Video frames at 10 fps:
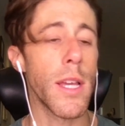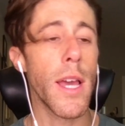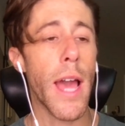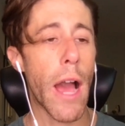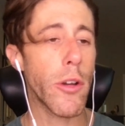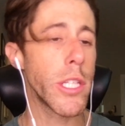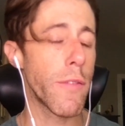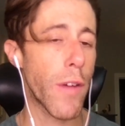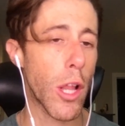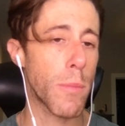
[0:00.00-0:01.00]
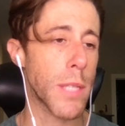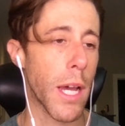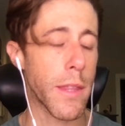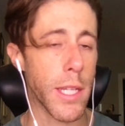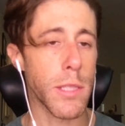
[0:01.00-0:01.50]
How he develops, I
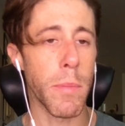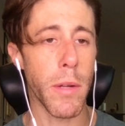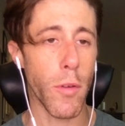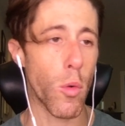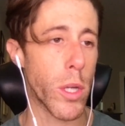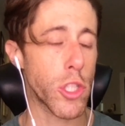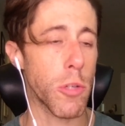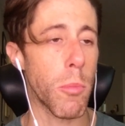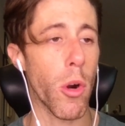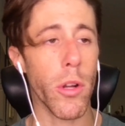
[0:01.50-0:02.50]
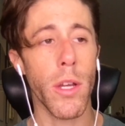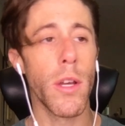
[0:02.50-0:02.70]
think, is a bit of a question mark.